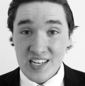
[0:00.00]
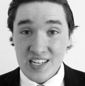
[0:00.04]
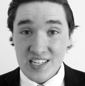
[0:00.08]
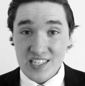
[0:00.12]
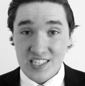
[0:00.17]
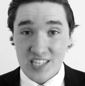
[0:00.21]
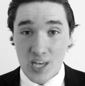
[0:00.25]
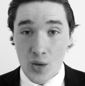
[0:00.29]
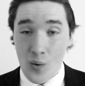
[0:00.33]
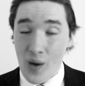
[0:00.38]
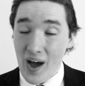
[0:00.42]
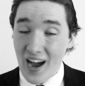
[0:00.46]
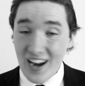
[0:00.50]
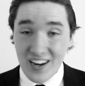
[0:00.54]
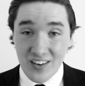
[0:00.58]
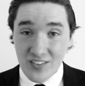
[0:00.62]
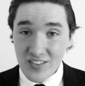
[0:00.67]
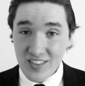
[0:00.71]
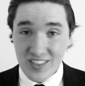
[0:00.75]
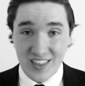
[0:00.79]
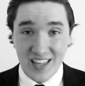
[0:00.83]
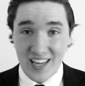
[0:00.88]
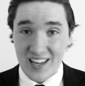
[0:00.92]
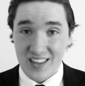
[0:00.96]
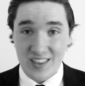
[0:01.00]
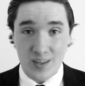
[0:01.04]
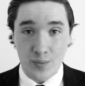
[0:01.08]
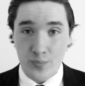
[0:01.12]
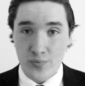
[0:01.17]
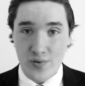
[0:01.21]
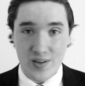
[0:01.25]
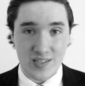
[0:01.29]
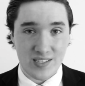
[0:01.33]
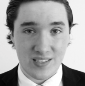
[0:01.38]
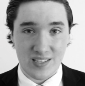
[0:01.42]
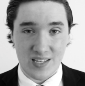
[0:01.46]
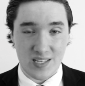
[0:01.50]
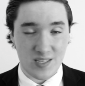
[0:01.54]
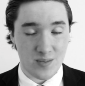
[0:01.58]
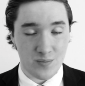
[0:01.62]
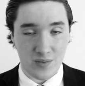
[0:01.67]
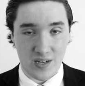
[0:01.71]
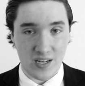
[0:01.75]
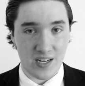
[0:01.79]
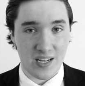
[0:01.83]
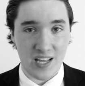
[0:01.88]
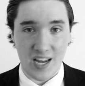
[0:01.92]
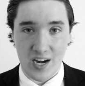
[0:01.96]
So I don't think that
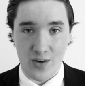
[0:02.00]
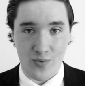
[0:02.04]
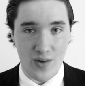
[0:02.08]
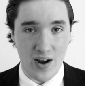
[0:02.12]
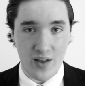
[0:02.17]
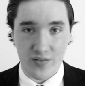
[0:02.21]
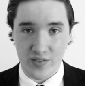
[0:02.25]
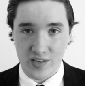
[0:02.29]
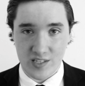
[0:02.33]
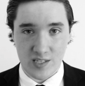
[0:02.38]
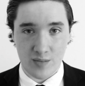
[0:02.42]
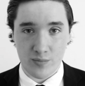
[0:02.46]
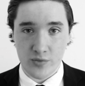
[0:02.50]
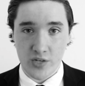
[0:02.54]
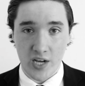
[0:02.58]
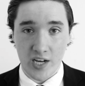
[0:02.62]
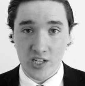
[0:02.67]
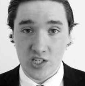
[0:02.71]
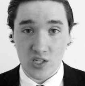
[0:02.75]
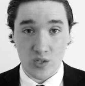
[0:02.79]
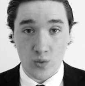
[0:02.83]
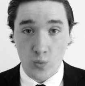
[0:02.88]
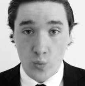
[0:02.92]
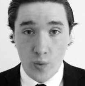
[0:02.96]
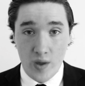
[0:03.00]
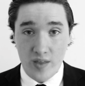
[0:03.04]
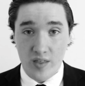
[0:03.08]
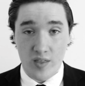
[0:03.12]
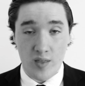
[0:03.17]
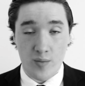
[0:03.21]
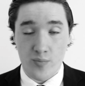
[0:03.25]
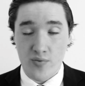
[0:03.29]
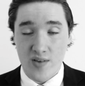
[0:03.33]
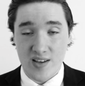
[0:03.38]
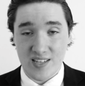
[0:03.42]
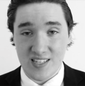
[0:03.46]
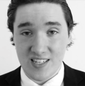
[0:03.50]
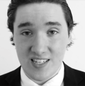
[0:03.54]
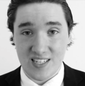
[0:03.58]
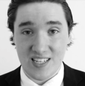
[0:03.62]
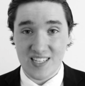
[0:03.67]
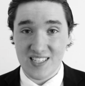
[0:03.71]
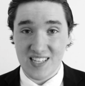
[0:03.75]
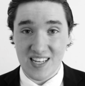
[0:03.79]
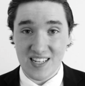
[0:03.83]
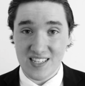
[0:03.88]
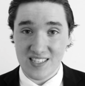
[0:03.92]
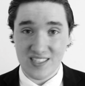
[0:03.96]
presentism can get around this objection whether the present
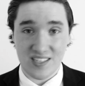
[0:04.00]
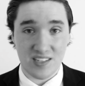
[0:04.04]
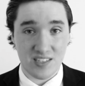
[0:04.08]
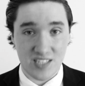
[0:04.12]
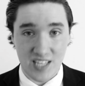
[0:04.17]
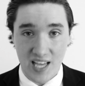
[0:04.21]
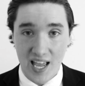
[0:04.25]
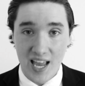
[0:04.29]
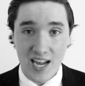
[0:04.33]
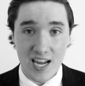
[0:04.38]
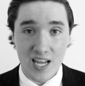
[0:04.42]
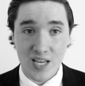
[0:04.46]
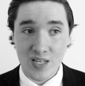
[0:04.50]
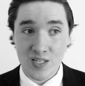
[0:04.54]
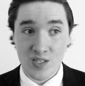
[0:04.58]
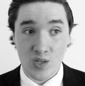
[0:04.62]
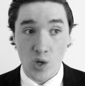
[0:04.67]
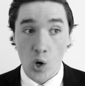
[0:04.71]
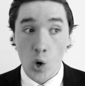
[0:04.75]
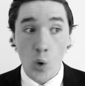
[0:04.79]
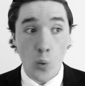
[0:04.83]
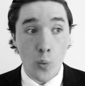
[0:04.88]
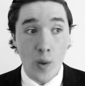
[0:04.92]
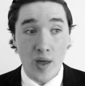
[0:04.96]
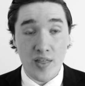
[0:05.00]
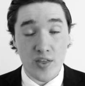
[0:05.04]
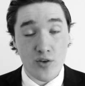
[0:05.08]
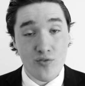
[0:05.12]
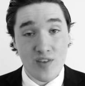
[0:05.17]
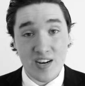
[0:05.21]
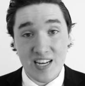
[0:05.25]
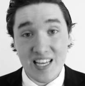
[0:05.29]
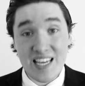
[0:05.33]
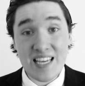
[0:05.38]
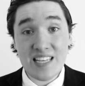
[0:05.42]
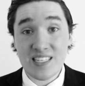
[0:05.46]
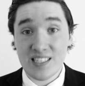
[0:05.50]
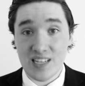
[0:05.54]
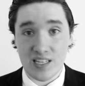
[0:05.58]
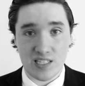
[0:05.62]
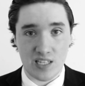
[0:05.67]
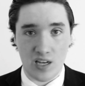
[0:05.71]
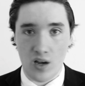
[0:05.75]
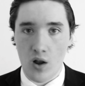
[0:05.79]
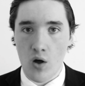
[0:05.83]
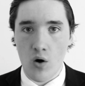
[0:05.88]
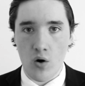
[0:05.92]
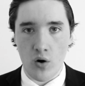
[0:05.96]
is instantaneous or whether it is as
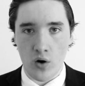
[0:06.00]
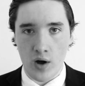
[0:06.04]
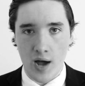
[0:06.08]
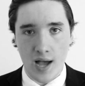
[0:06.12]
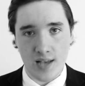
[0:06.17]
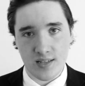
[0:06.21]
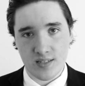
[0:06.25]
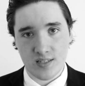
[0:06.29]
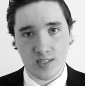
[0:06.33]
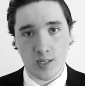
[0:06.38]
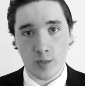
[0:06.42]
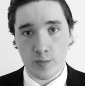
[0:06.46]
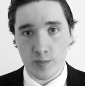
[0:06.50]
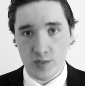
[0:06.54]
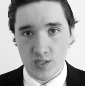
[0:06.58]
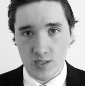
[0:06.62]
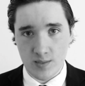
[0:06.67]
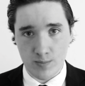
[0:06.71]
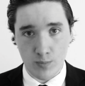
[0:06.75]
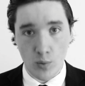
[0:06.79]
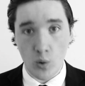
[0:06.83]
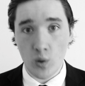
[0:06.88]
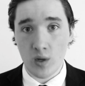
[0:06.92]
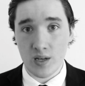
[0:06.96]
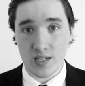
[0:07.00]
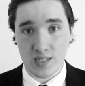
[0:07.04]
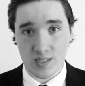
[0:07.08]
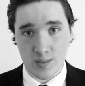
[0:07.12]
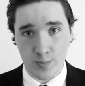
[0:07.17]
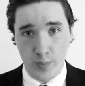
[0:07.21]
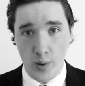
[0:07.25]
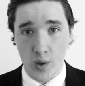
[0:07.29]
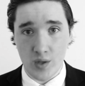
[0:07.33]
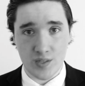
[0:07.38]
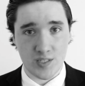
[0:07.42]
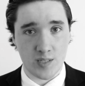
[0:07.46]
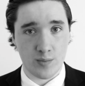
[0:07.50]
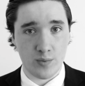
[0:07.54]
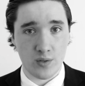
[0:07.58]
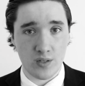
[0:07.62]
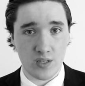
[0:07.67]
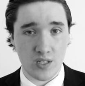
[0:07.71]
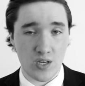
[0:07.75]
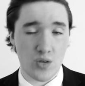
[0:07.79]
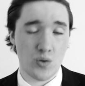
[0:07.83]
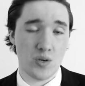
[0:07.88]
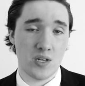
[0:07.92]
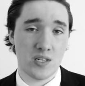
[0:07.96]
long as some smallest
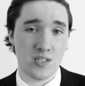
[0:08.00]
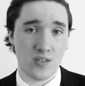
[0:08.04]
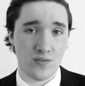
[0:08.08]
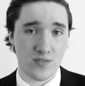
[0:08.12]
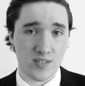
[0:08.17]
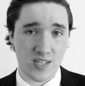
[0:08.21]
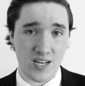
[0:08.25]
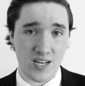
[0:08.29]
possible unit of